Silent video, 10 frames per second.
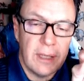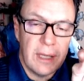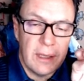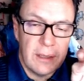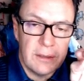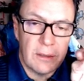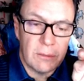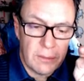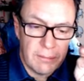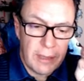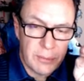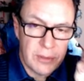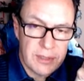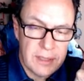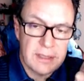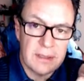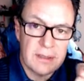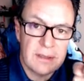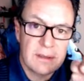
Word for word: you know about persistence